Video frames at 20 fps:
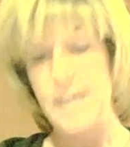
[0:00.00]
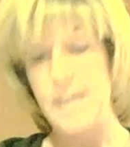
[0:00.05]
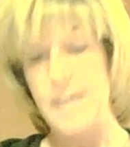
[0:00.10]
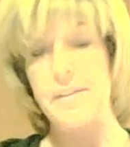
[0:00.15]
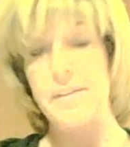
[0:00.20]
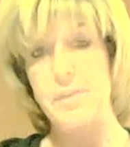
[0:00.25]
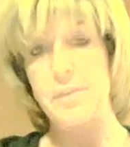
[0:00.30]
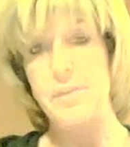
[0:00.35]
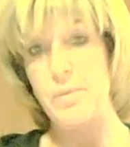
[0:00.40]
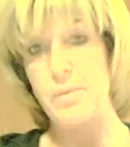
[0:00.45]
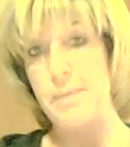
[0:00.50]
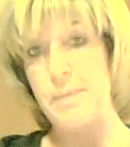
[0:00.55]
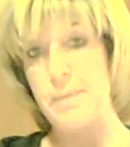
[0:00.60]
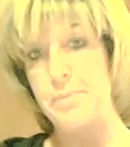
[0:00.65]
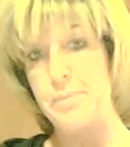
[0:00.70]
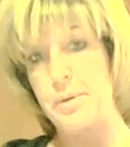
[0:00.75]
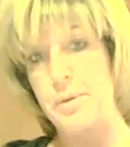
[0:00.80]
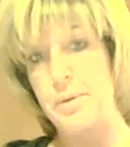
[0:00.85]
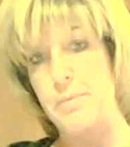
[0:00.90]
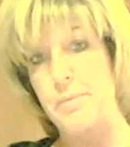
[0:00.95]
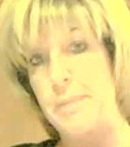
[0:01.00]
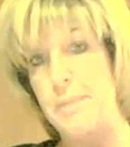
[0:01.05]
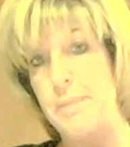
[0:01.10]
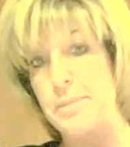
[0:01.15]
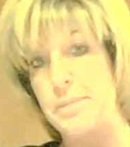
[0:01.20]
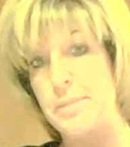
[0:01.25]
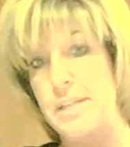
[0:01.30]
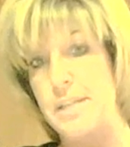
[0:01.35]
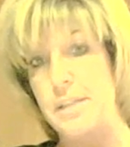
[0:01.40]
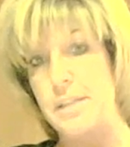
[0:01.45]
and that they'll
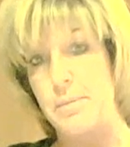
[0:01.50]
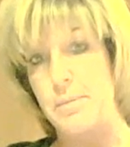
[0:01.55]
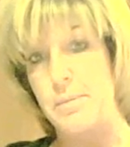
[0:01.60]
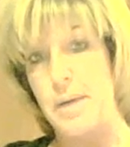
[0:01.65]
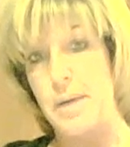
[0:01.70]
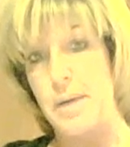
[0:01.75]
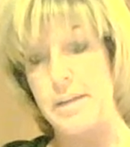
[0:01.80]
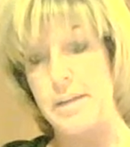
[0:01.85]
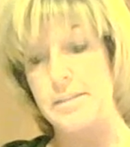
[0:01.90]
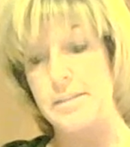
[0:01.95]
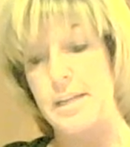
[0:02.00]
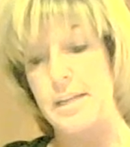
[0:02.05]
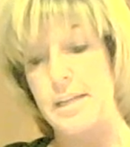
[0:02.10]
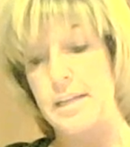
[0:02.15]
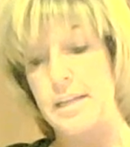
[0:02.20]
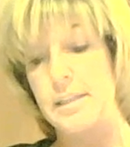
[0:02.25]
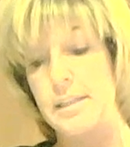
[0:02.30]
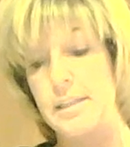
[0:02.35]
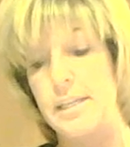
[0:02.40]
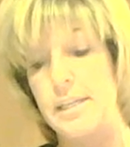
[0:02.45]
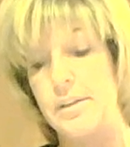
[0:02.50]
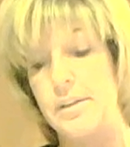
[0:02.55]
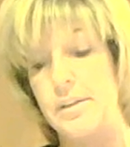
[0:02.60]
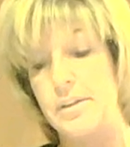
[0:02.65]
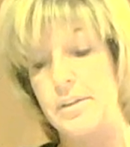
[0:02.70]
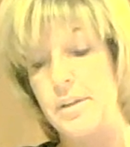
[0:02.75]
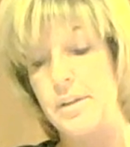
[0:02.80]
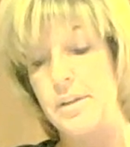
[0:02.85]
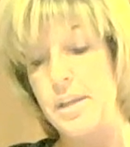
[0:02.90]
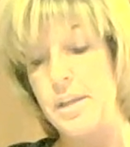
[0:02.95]
represent their products in a
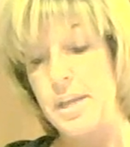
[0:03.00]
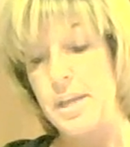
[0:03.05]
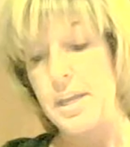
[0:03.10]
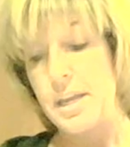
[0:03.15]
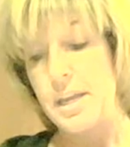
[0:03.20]
clear